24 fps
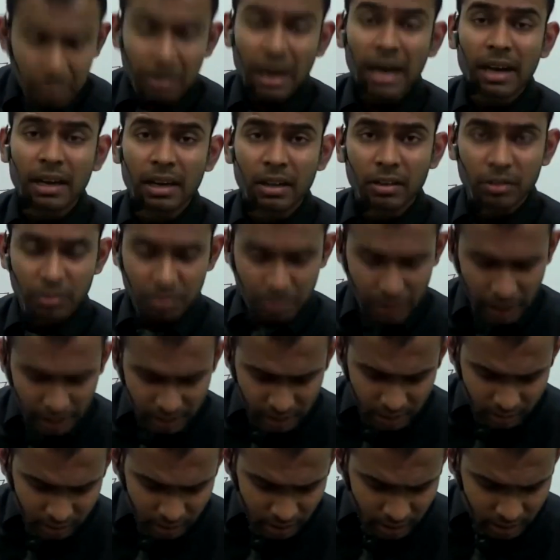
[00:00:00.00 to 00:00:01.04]
practice
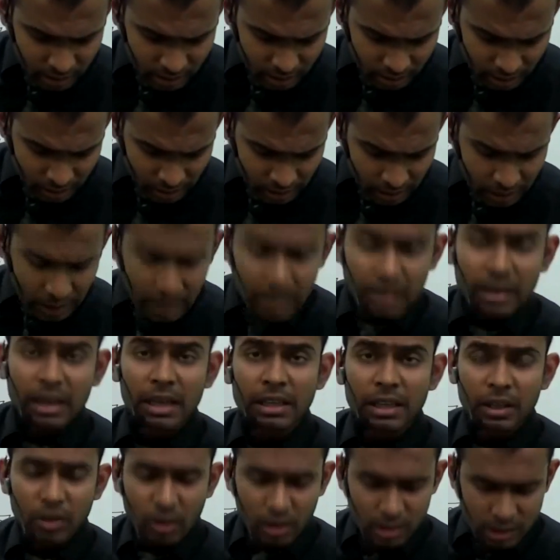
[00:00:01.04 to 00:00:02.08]
and
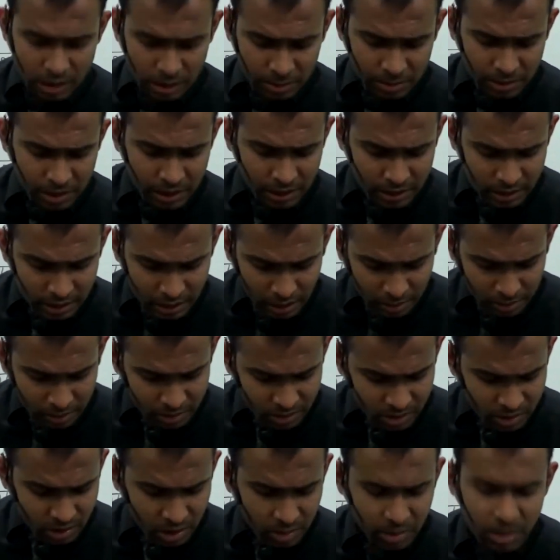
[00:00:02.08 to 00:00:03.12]
read the concept, read the number
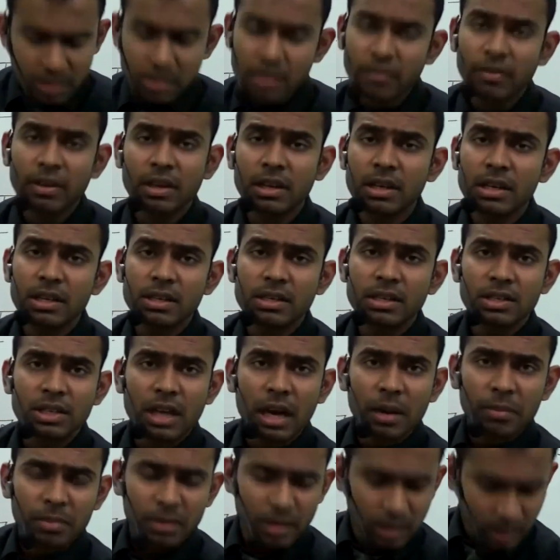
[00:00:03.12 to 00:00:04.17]
system. It's a very easy
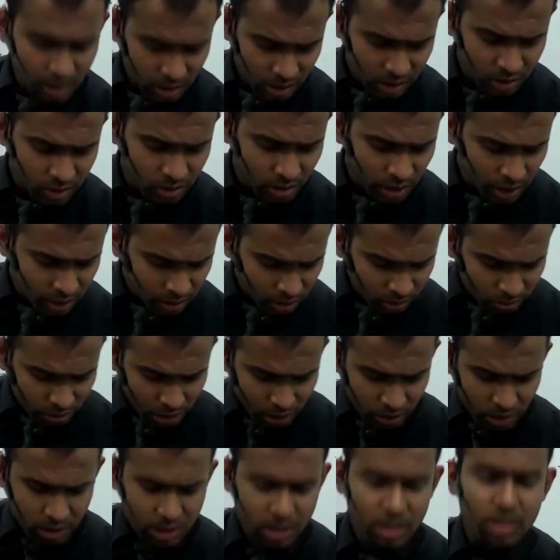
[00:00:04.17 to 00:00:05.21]
chapter. Try doing the
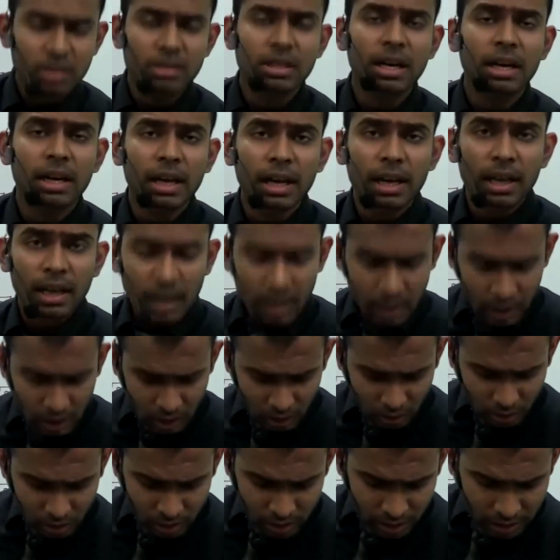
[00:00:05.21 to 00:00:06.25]
questions that I
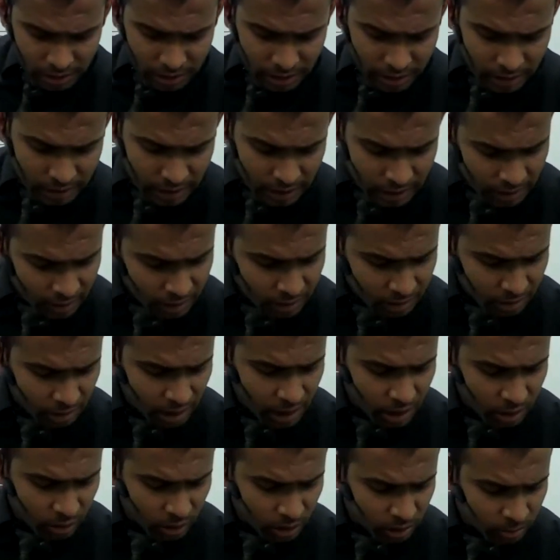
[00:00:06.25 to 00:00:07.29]
already did.
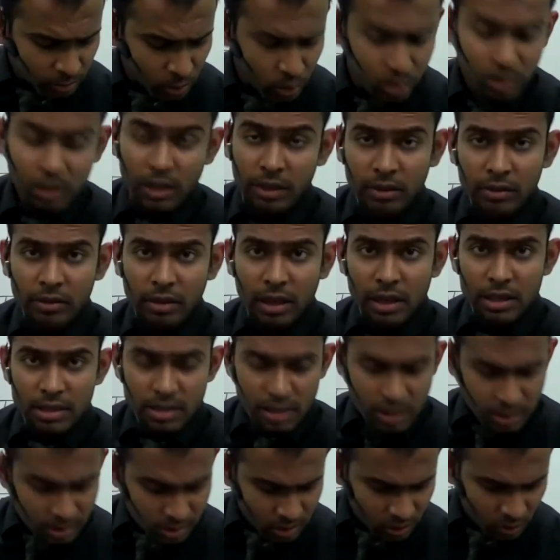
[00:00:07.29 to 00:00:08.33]
Try doing both the
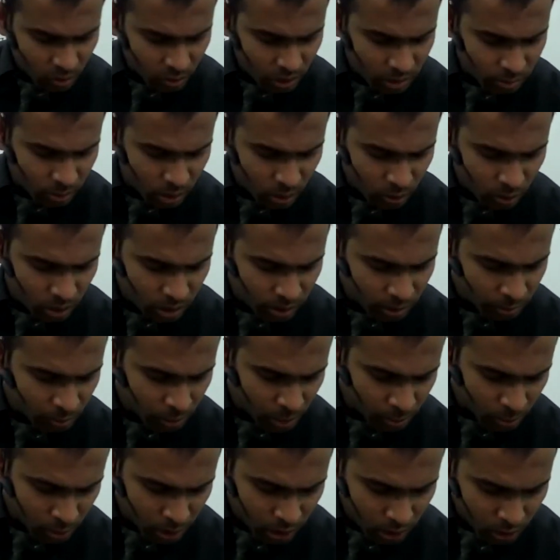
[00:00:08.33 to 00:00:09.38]
exercises 1.1 and
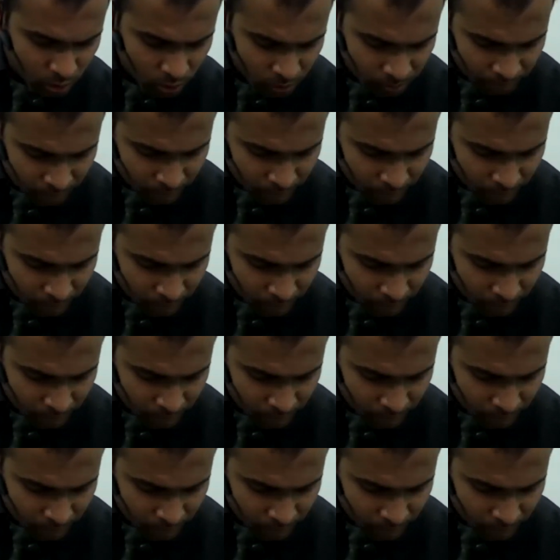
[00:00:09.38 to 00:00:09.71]
1.2.